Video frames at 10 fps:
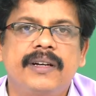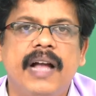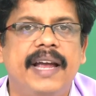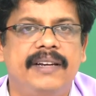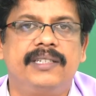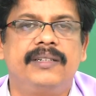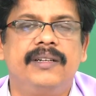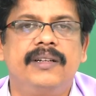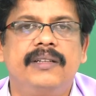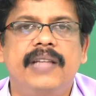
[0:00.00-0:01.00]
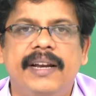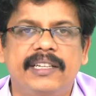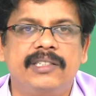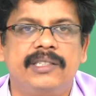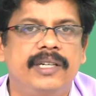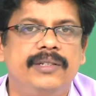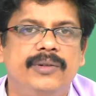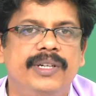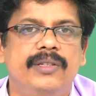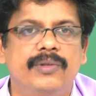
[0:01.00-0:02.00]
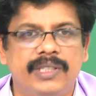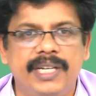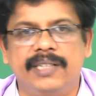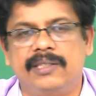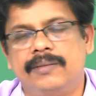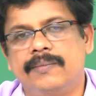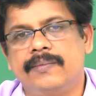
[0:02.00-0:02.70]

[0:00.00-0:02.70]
kind that existed during those days.